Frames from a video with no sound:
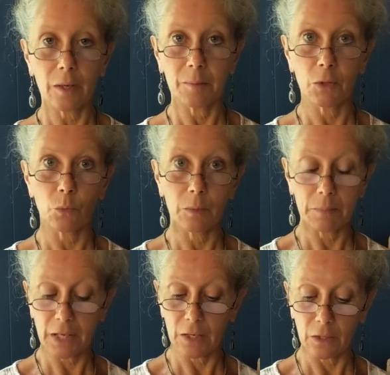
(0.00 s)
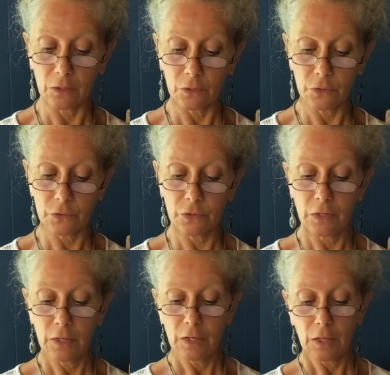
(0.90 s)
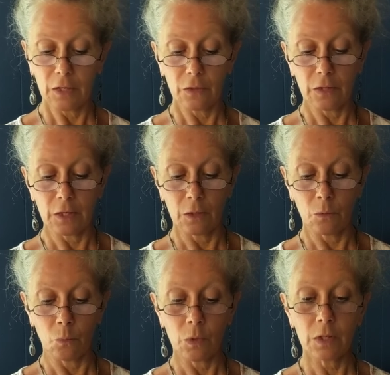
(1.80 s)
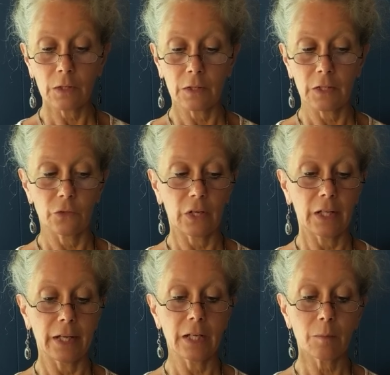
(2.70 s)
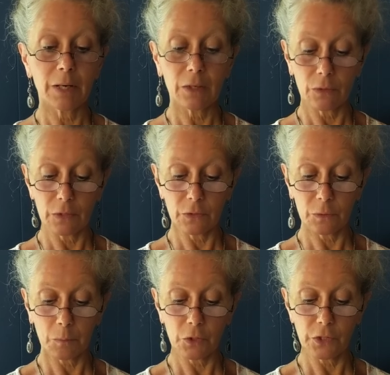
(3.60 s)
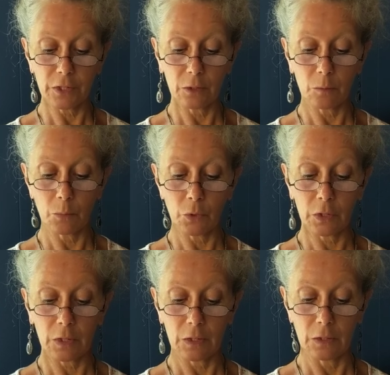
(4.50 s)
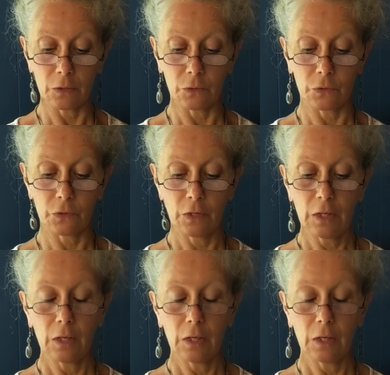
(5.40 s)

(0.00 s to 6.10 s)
common repairs. And then one of the things I like about this particular book is